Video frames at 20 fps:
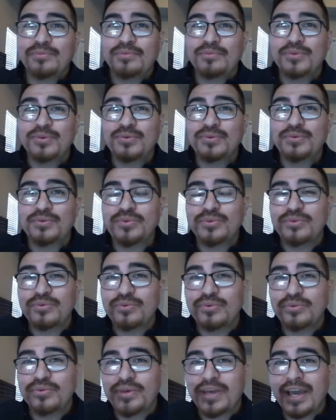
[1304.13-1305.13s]
you
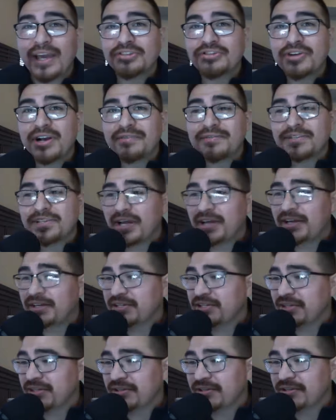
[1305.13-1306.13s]
can't drive a
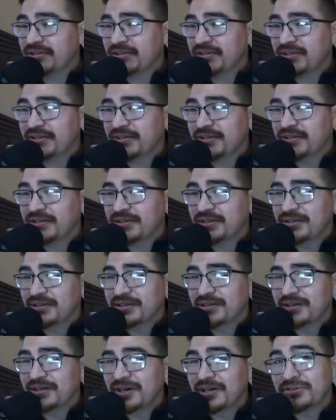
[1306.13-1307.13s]
Challenger
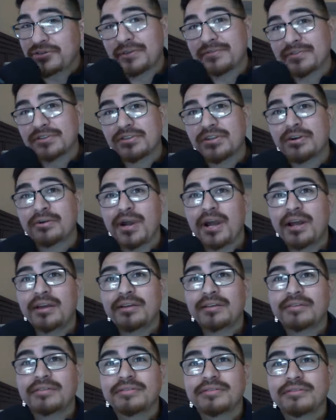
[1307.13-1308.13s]
and drive it slow, right?